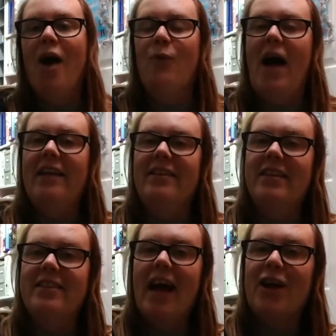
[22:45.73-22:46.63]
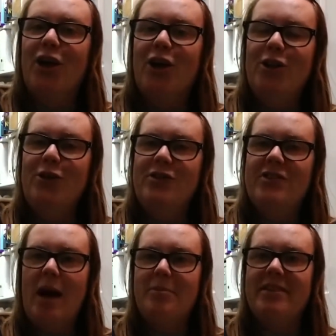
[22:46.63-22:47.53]
Well, that concludes
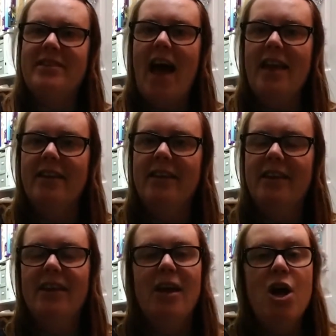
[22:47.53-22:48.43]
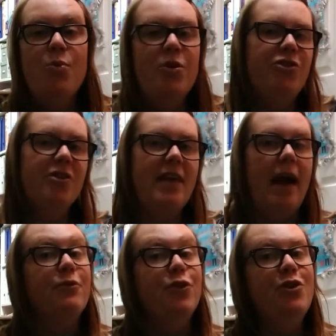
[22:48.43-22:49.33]
chapter 10. We just
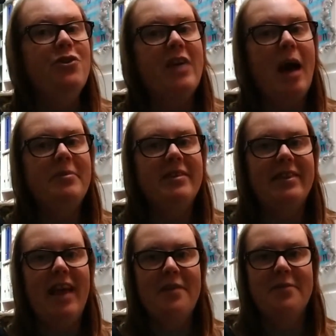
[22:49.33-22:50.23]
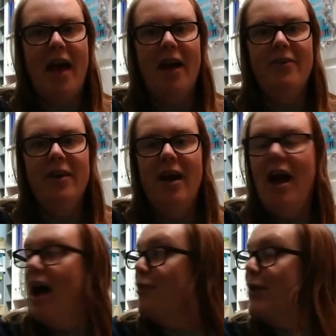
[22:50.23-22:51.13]
have 2 chapters left now.
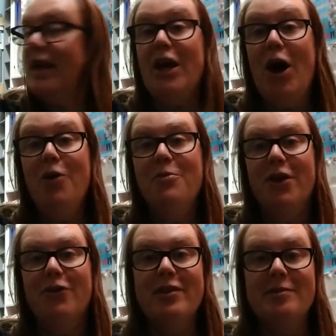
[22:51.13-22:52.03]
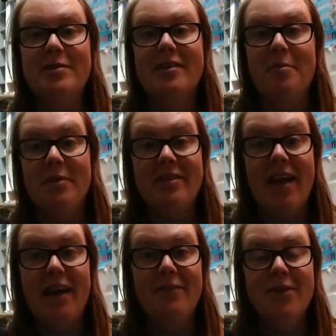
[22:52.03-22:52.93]
I really hope that Christmas can be
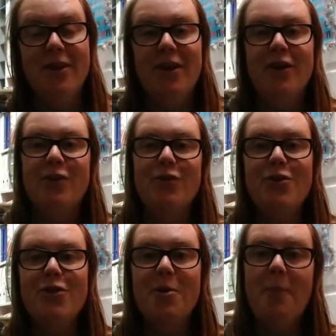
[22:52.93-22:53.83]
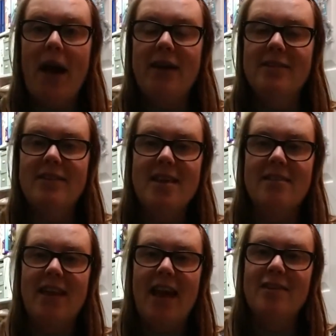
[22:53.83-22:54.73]
saved, so do come back and see us
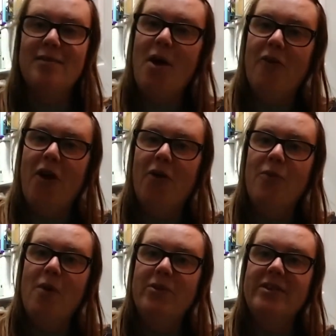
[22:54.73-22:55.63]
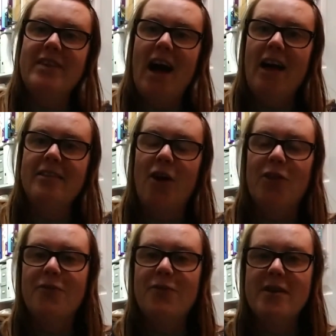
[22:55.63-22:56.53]
again tomorrow when we'll start
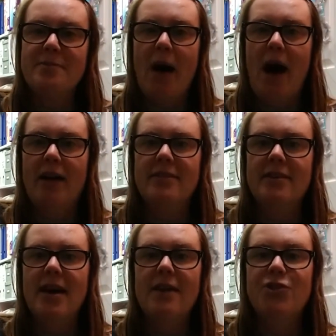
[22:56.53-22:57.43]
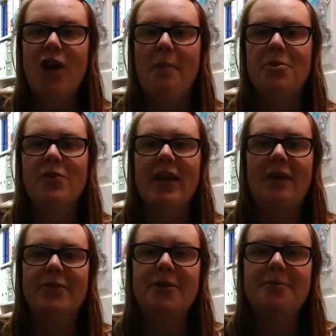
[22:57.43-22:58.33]
on the first part of chapter
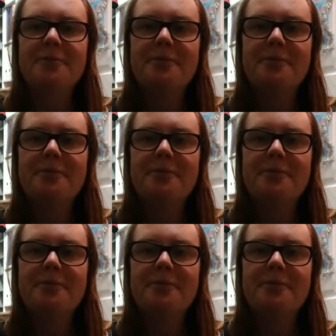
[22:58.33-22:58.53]
11.